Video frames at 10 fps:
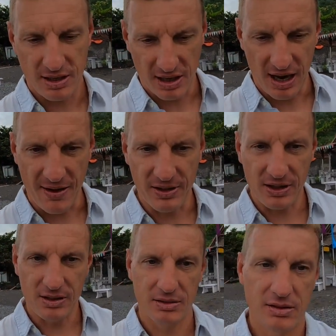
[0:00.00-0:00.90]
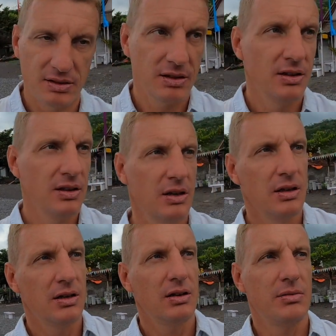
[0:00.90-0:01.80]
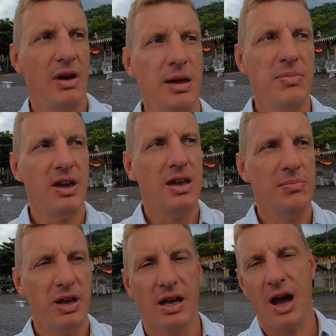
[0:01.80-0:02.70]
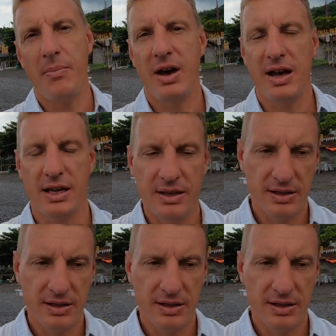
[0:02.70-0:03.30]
level. Maybe become a